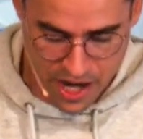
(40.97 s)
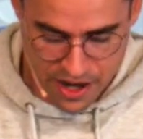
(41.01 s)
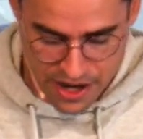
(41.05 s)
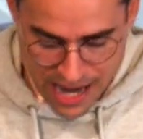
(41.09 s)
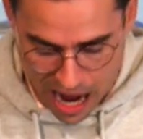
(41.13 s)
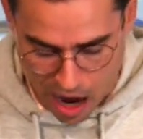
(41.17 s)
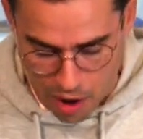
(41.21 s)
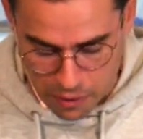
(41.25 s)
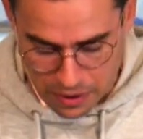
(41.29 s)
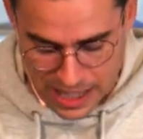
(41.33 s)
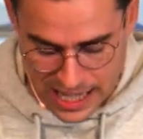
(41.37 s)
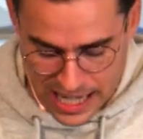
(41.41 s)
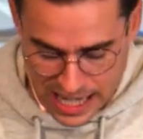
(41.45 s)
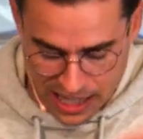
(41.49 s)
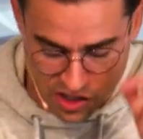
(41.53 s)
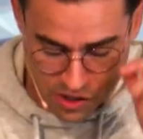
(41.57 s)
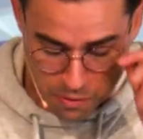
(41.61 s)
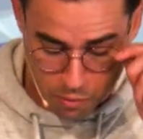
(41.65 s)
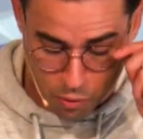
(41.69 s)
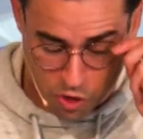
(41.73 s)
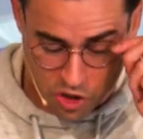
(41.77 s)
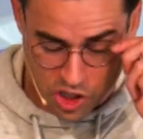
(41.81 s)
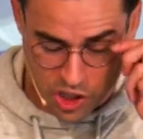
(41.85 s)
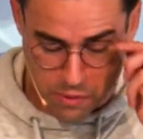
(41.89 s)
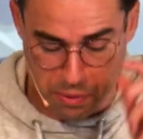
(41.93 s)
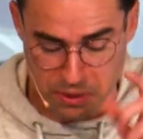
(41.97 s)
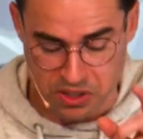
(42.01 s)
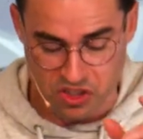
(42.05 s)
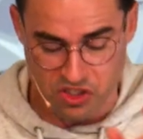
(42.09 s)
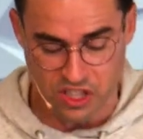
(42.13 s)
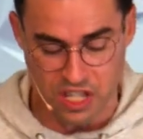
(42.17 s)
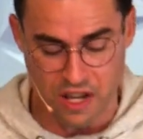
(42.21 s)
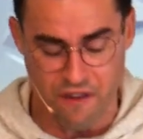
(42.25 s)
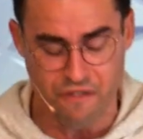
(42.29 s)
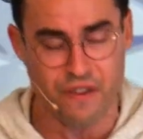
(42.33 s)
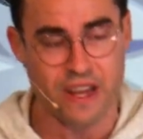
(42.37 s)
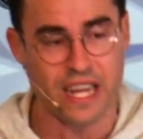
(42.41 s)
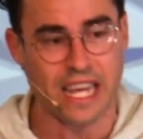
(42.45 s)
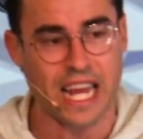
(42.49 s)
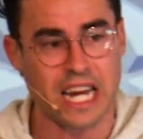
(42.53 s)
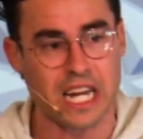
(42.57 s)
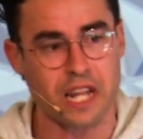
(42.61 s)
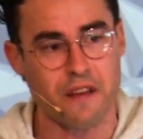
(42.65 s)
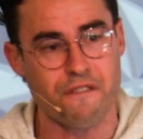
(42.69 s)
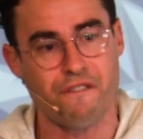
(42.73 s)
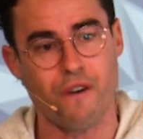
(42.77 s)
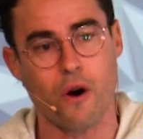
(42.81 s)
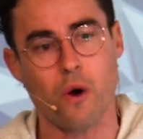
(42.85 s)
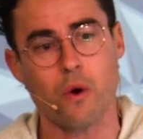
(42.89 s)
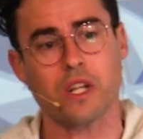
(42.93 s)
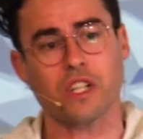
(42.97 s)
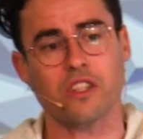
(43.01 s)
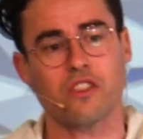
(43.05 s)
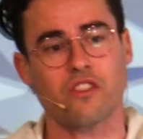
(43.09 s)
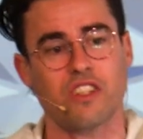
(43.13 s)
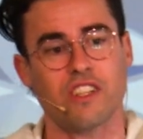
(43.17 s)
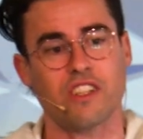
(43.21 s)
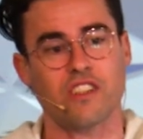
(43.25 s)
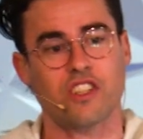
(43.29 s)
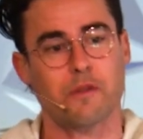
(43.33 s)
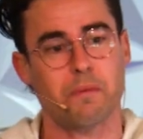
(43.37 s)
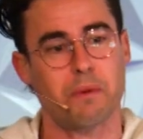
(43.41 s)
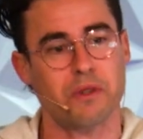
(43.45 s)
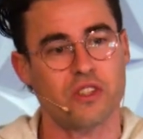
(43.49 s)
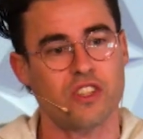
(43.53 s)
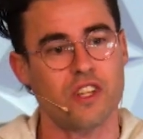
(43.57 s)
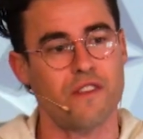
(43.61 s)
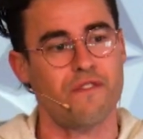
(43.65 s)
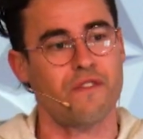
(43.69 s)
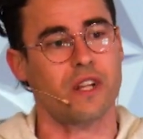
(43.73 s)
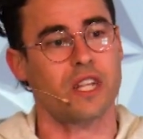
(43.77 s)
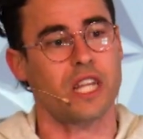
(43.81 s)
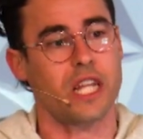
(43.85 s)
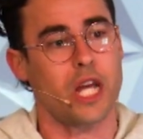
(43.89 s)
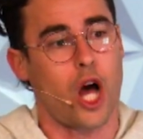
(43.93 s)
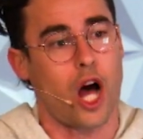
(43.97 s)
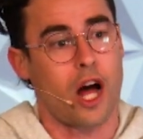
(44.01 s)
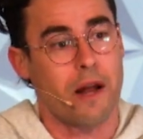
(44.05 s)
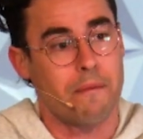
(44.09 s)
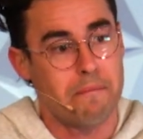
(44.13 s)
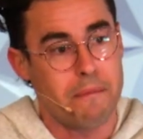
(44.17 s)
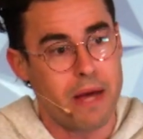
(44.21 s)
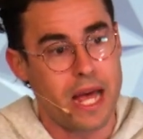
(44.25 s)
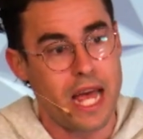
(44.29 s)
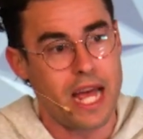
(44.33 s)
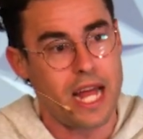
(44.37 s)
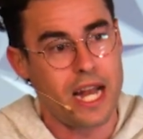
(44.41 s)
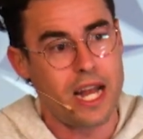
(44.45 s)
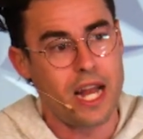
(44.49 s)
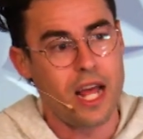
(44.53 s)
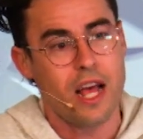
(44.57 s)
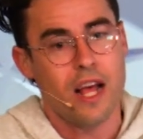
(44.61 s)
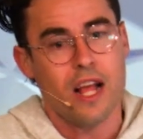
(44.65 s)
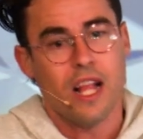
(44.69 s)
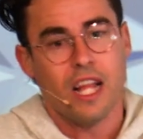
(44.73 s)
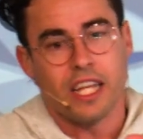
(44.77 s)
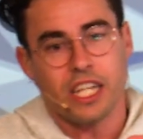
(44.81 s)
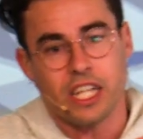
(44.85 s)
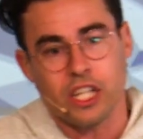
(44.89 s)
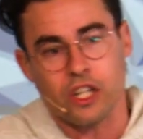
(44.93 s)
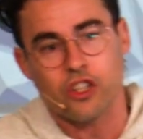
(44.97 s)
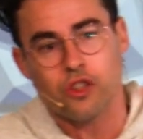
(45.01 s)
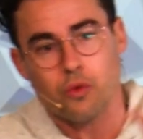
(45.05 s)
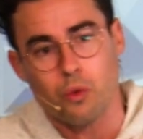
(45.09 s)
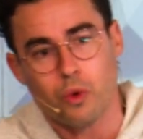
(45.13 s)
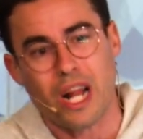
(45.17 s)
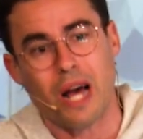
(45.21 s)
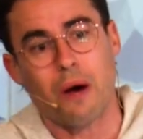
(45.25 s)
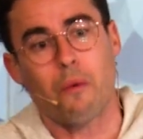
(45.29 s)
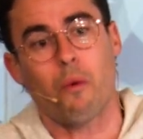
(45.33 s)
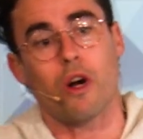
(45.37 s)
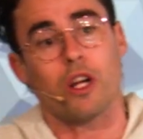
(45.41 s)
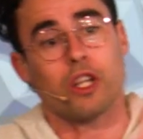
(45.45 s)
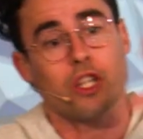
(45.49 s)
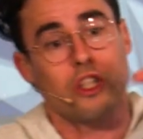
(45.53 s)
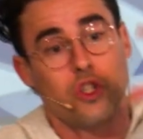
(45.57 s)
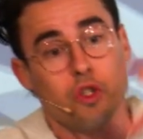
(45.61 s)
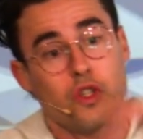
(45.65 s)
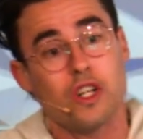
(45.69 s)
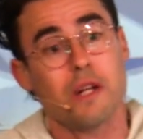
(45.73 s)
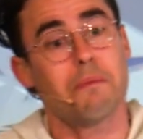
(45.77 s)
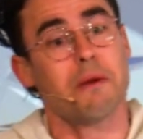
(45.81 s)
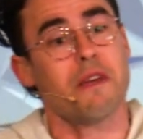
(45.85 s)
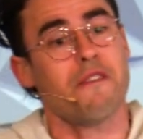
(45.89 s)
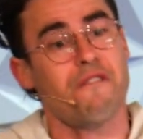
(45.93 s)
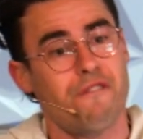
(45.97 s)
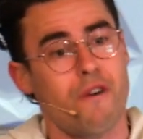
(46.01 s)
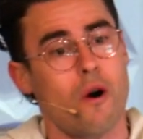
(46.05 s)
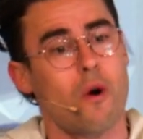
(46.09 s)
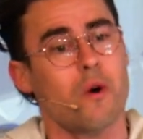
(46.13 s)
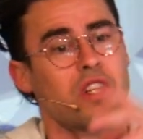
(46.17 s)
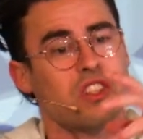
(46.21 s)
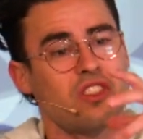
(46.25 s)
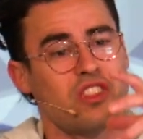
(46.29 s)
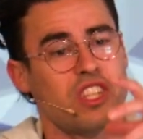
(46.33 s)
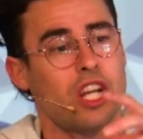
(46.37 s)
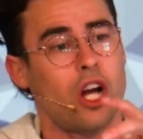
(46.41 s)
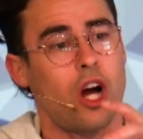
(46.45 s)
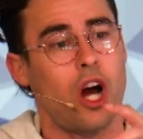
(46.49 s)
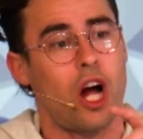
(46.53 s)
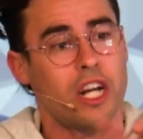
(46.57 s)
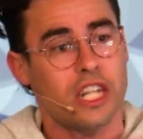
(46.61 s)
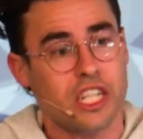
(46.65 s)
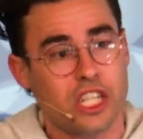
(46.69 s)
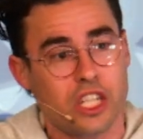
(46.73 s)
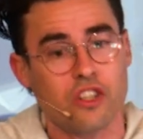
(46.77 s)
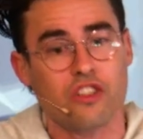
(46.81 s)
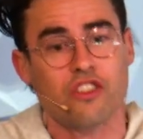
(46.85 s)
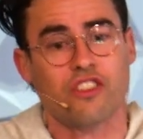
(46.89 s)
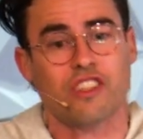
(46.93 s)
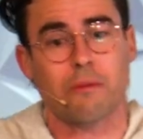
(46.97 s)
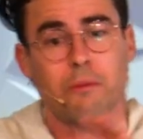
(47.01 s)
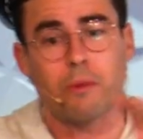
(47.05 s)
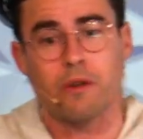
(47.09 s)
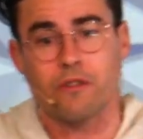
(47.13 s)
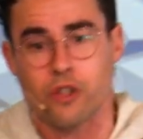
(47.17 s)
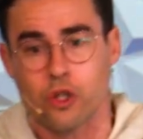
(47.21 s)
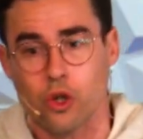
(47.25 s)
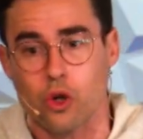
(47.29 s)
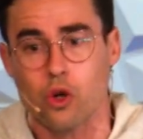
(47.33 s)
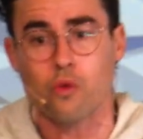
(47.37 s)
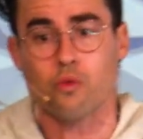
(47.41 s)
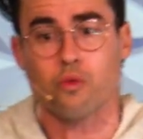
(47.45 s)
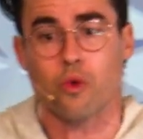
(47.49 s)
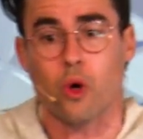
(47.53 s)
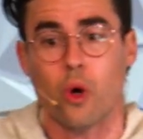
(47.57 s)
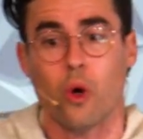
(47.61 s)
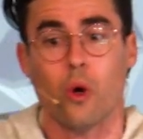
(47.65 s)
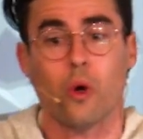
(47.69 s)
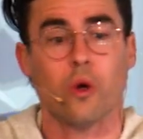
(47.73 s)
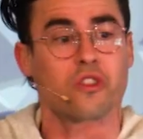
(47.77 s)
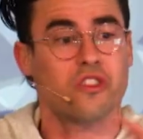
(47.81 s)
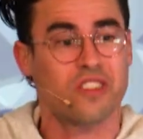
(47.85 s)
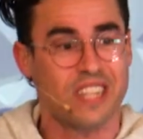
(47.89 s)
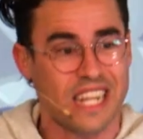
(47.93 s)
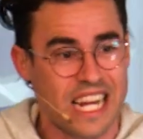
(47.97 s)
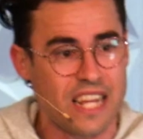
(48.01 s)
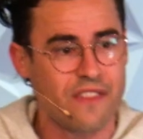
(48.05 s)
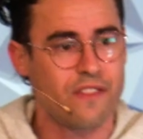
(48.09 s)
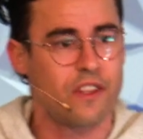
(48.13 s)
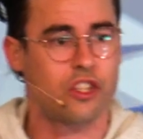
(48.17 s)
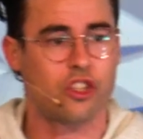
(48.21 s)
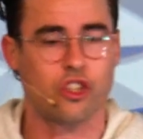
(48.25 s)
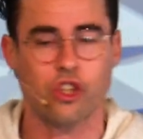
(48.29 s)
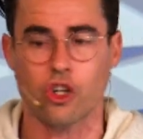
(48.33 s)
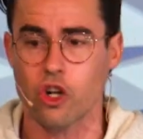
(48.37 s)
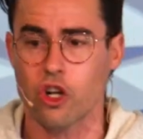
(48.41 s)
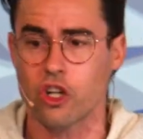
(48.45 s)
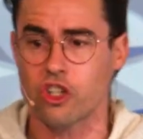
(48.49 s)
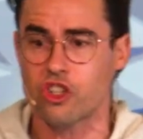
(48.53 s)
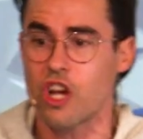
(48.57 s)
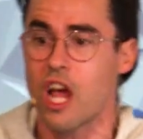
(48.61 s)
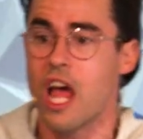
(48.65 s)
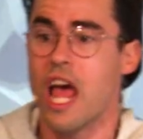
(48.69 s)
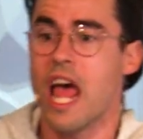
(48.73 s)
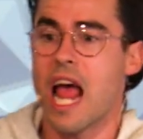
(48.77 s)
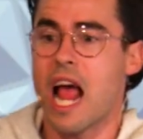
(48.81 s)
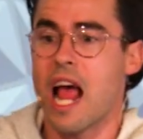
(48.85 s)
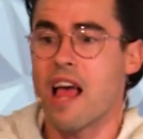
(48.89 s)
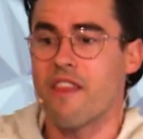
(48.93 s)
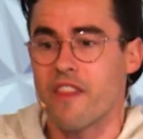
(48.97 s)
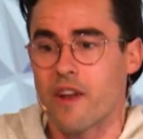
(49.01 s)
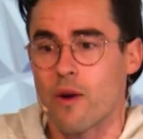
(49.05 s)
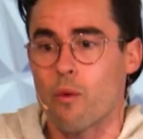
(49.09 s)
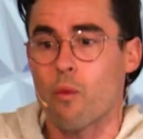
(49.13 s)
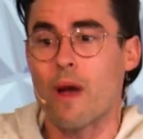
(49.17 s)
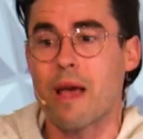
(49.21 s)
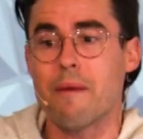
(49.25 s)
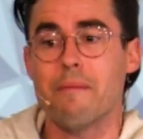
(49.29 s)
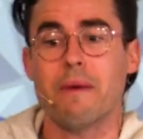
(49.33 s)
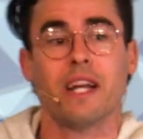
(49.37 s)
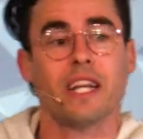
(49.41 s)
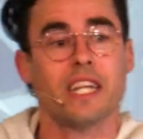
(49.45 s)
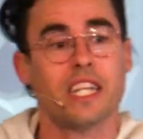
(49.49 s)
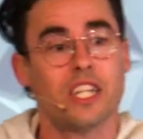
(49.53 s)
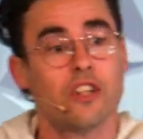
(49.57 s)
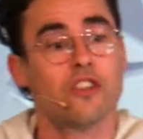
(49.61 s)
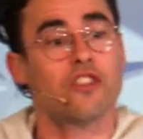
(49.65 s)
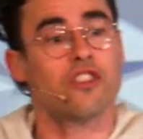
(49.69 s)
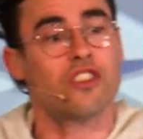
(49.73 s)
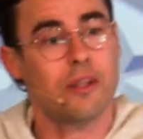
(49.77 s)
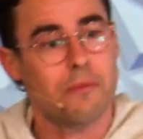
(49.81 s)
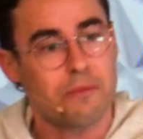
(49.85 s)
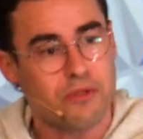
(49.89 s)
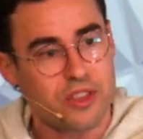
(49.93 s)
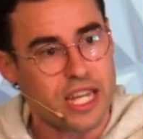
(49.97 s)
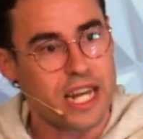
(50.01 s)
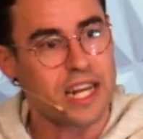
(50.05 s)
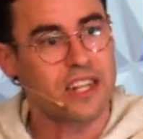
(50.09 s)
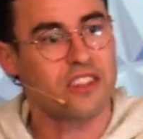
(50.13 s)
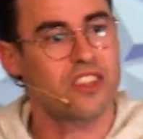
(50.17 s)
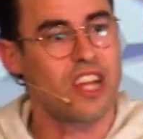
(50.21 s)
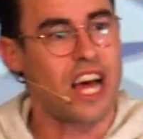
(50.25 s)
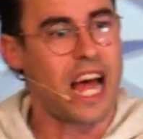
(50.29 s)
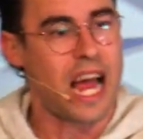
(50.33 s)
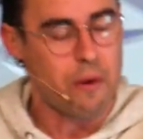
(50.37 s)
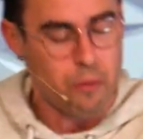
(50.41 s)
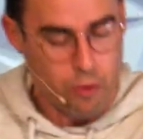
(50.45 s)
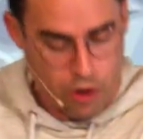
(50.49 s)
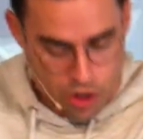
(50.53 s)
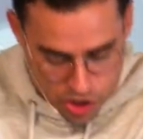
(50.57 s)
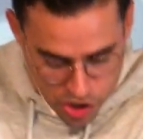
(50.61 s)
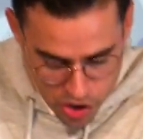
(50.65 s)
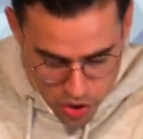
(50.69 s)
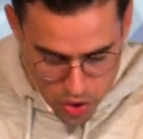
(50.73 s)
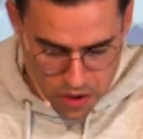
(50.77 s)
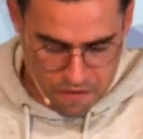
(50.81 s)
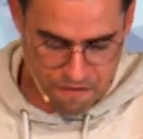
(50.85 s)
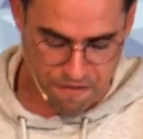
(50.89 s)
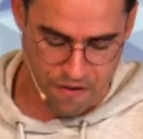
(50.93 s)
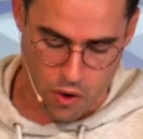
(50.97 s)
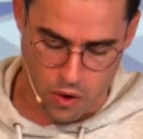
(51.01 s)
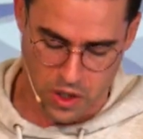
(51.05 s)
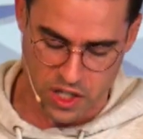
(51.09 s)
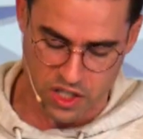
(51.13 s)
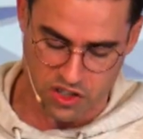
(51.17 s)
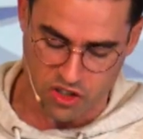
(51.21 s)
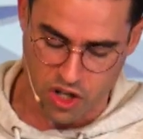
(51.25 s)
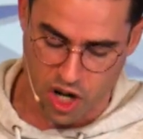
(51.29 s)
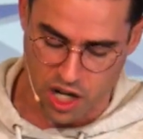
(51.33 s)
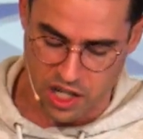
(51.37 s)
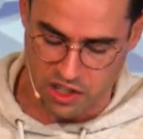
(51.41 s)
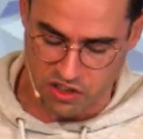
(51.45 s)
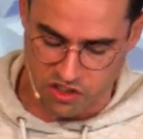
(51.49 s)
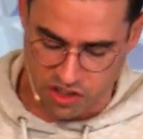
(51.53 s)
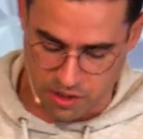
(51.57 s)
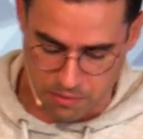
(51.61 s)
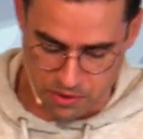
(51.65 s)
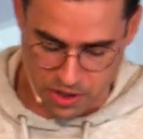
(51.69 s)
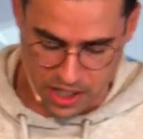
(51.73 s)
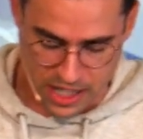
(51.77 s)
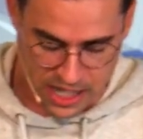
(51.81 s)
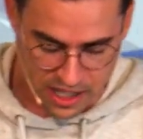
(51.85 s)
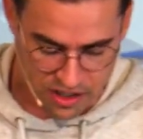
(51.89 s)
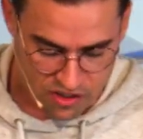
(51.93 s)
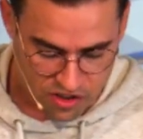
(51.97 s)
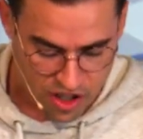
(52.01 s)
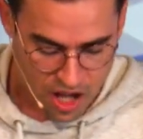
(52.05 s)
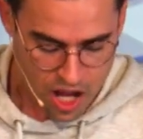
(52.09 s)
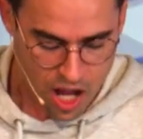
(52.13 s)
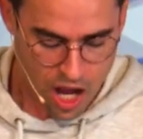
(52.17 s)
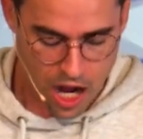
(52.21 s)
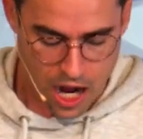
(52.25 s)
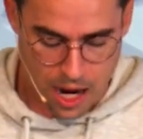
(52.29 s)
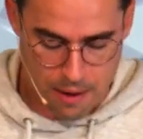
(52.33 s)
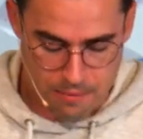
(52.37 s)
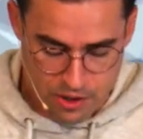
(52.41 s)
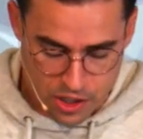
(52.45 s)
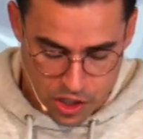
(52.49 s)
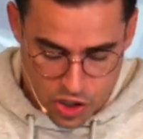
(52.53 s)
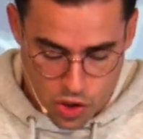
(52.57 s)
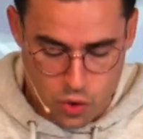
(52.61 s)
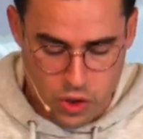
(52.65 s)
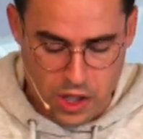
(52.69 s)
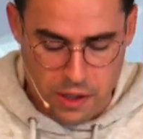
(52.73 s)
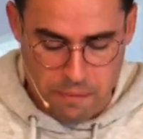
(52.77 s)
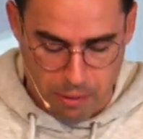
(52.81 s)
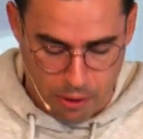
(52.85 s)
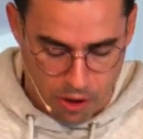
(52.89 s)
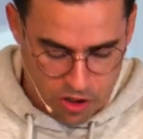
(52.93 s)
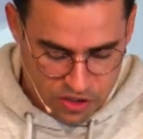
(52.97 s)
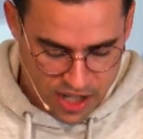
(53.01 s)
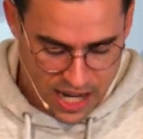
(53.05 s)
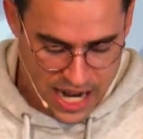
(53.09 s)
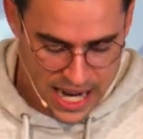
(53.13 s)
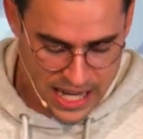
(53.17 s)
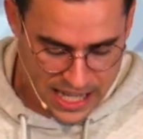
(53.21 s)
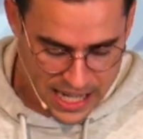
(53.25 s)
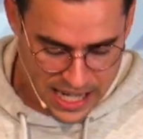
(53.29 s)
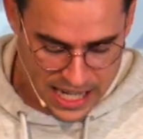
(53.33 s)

Now he gets more specific and he focuses specifically on men. Here's what I want you to be focusing on. Here's some of your roles in the church. And then women, here's some things that I want you to focus on and some things um, that you can partake